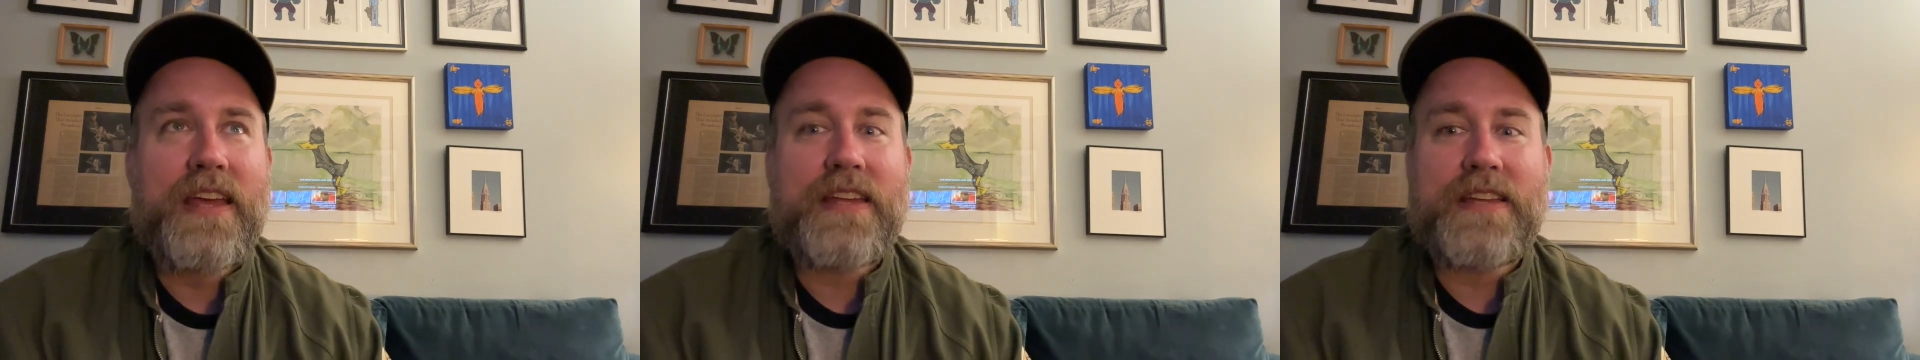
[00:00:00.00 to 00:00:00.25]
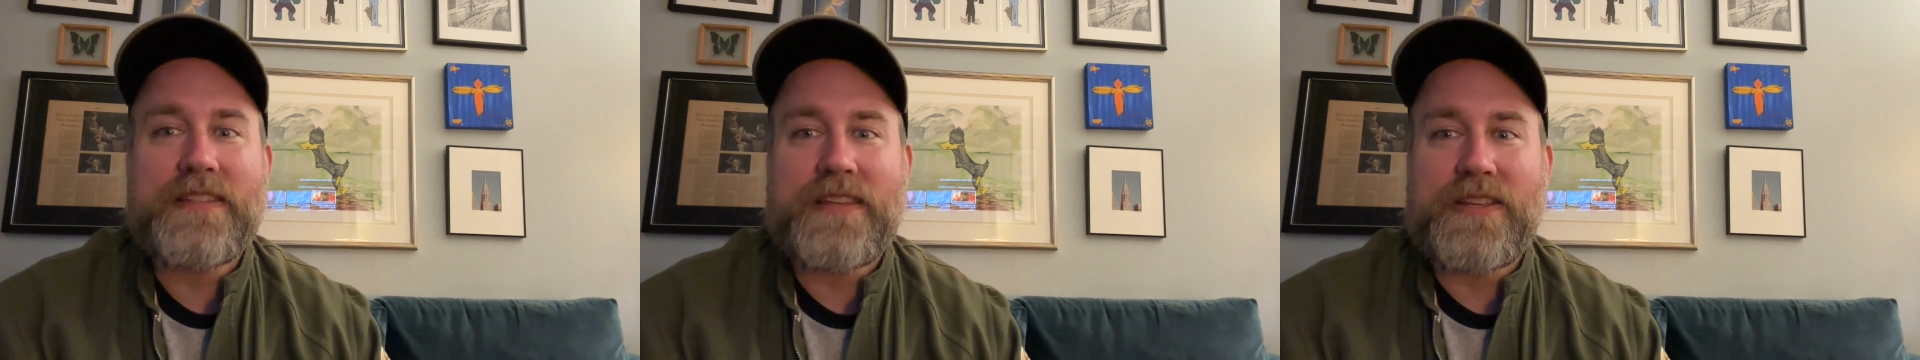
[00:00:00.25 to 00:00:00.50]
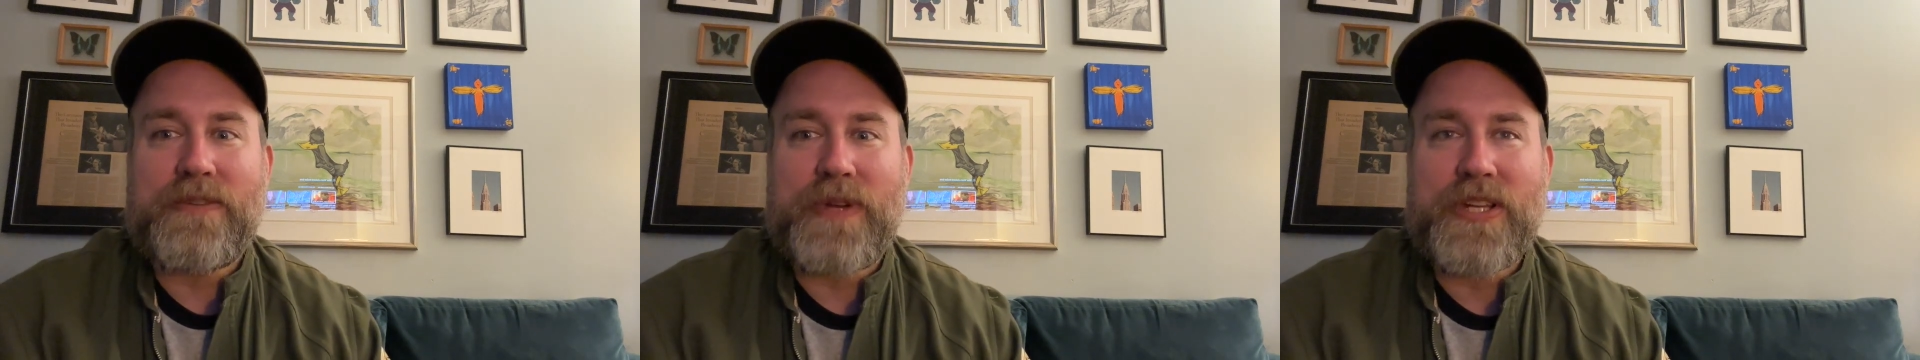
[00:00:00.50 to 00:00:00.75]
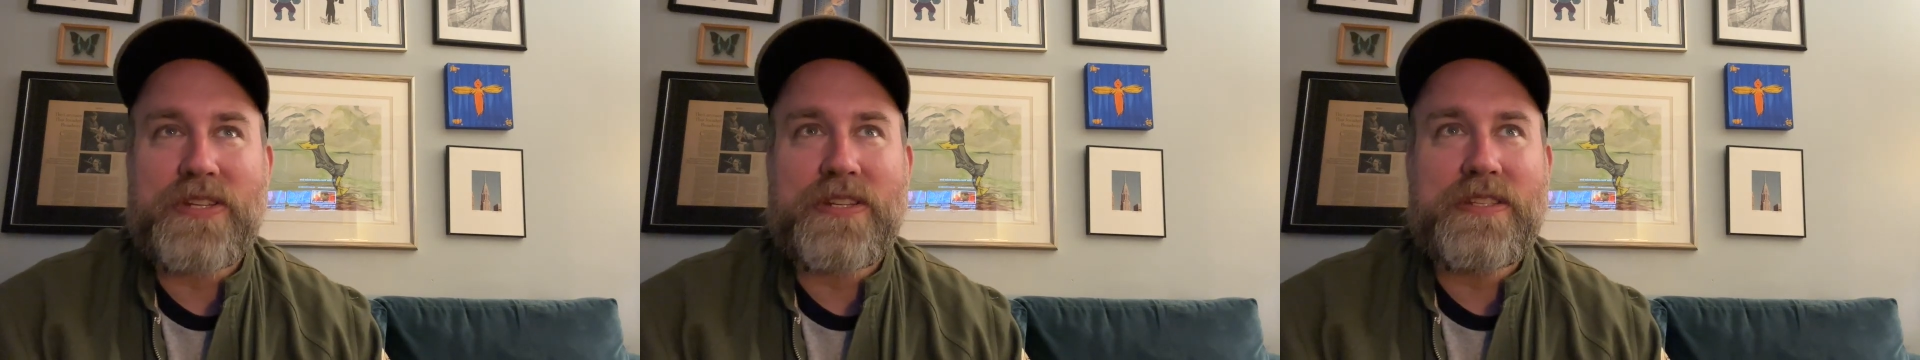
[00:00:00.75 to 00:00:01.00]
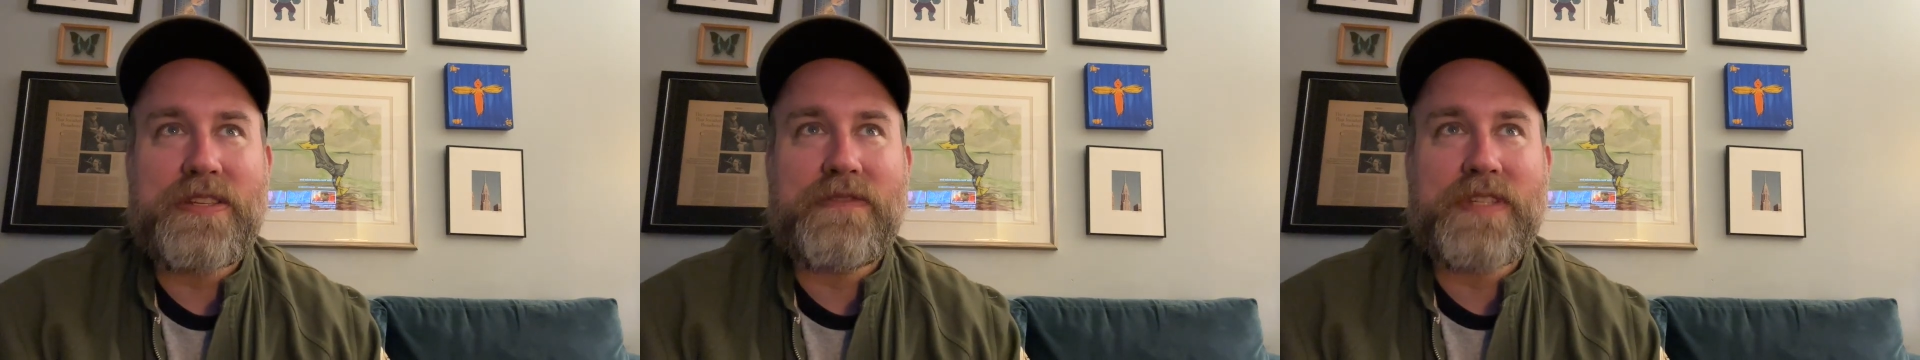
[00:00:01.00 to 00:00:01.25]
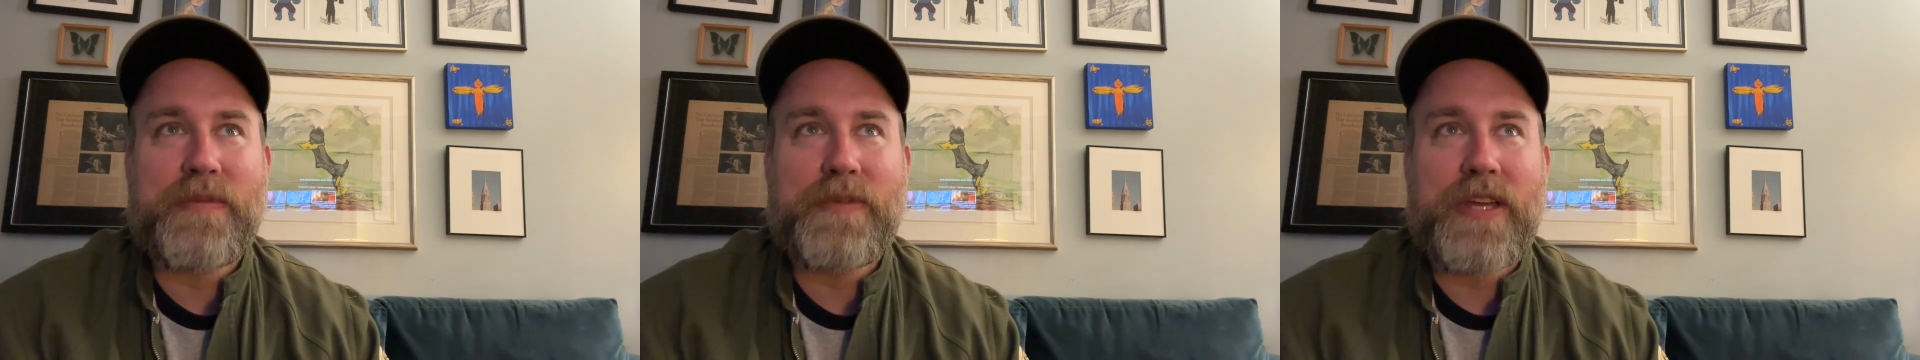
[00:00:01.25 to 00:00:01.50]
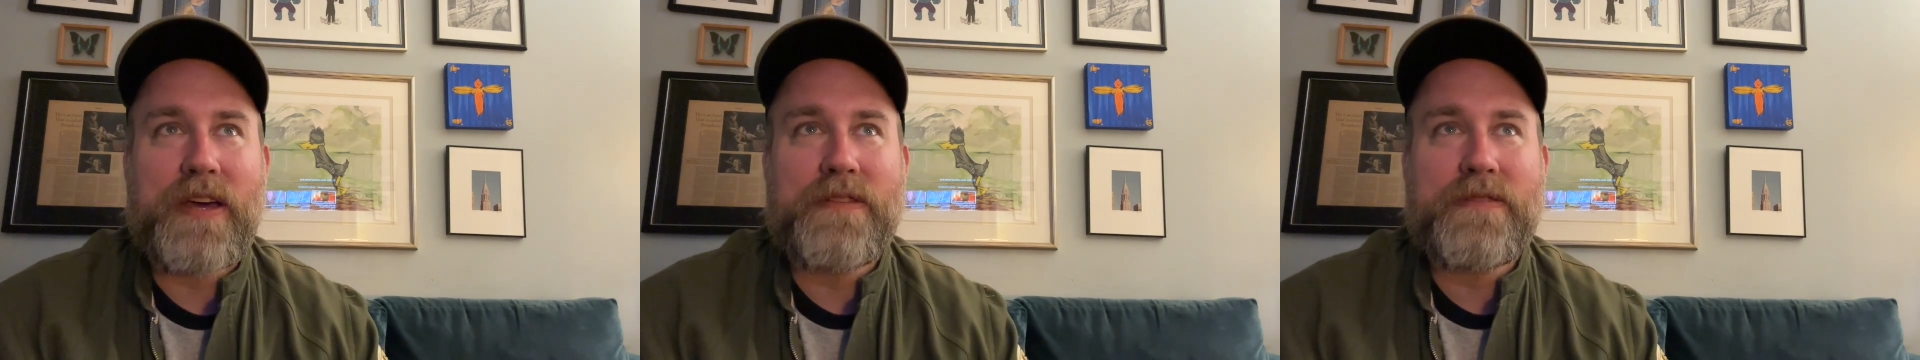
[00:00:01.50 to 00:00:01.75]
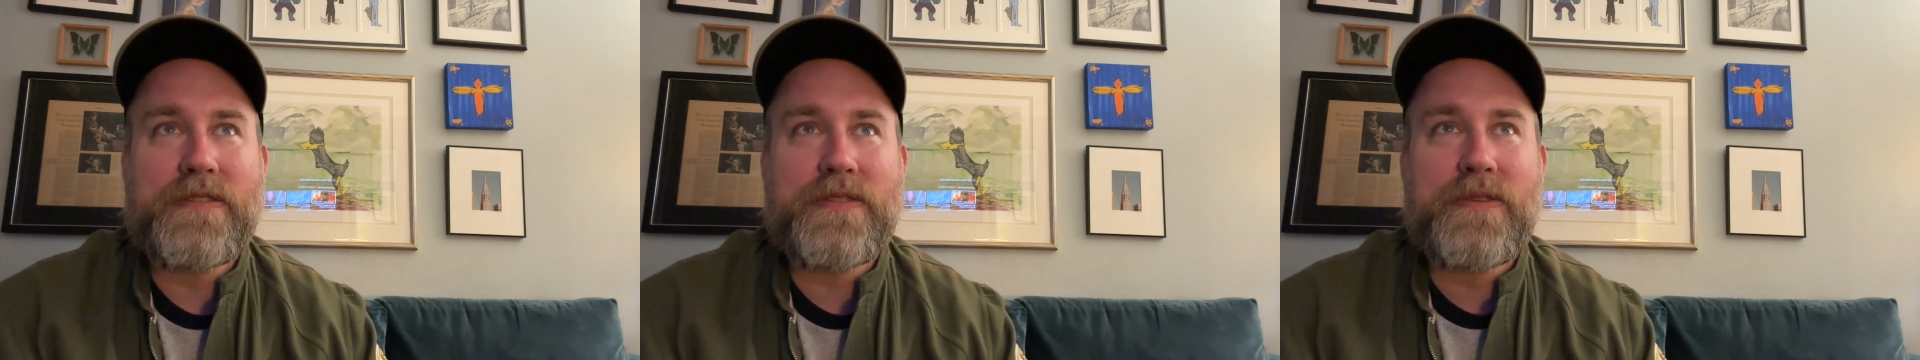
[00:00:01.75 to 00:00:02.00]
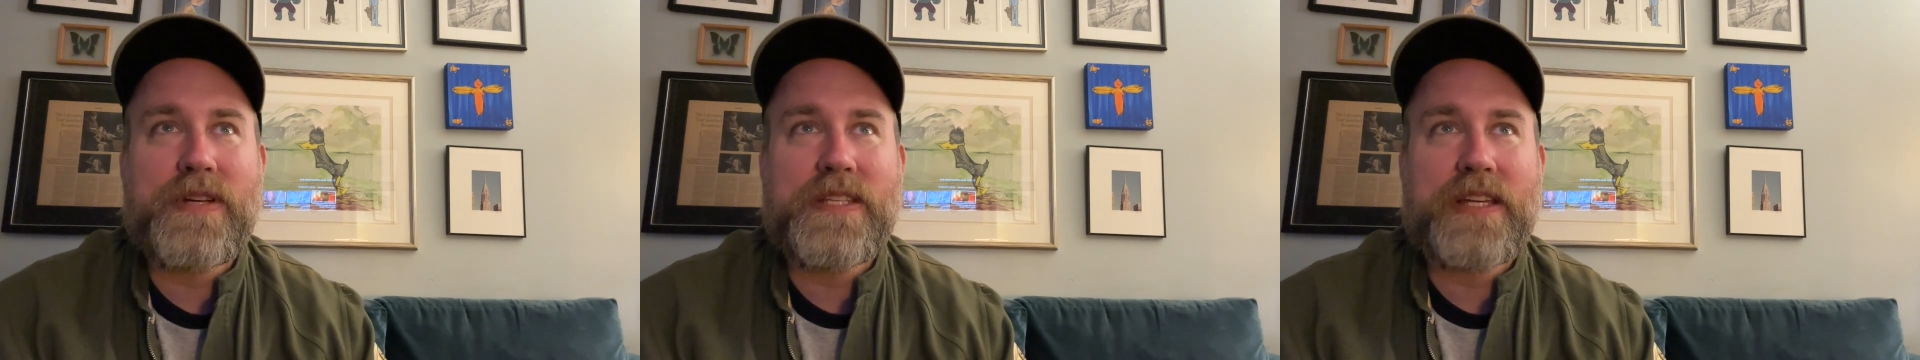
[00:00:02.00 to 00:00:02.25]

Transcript: continuations of some of the other stories.